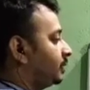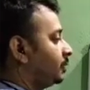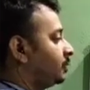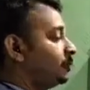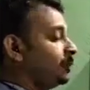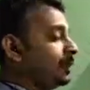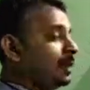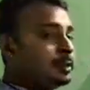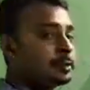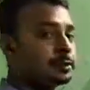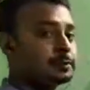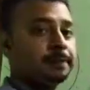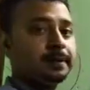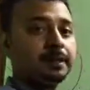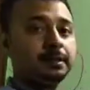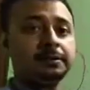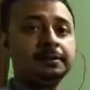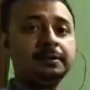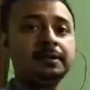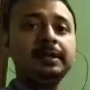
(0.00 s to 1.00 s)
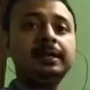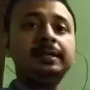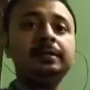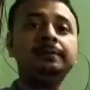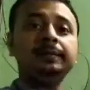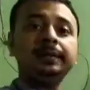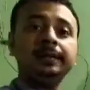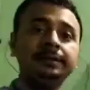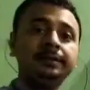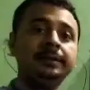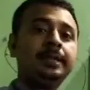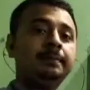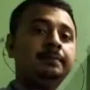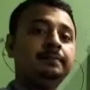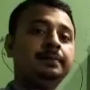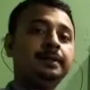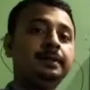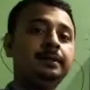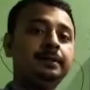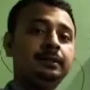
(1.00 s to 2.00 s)
Which person and which
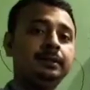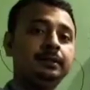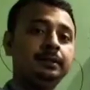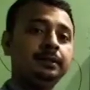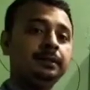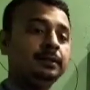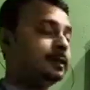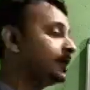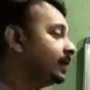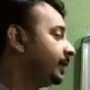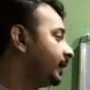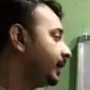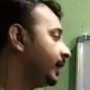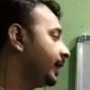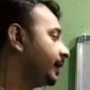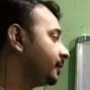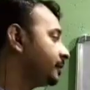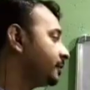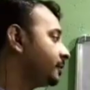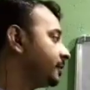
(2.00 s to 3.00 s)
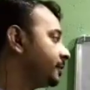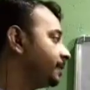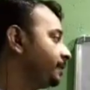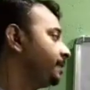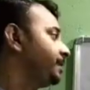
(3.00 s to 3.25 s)
number? Cat.